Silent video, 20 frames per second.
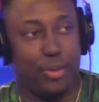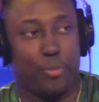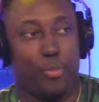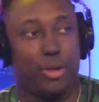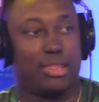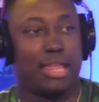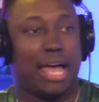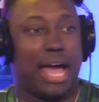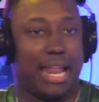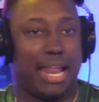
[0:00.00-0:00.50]

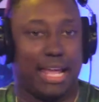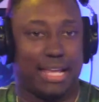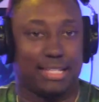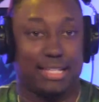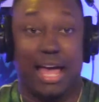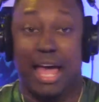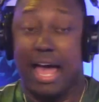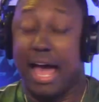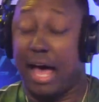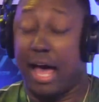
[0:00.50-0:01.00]
what that
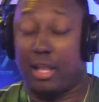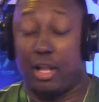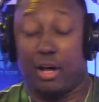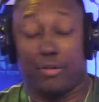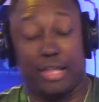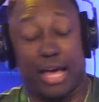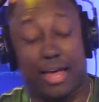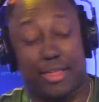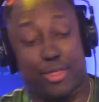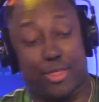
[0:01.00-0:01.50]
is. I
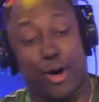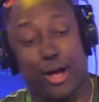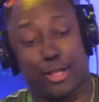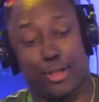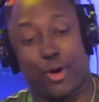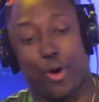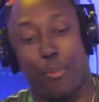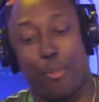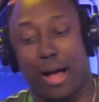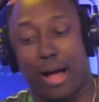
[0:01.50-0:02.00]
love that thought
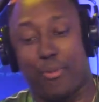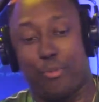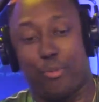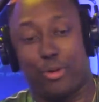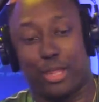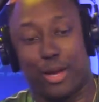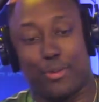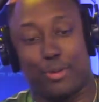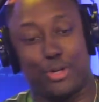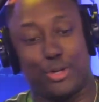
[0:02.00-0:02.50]
though about
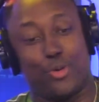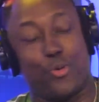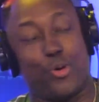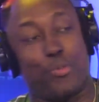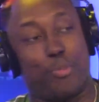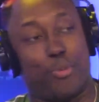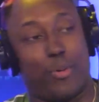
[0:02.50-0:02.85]
what they were doing,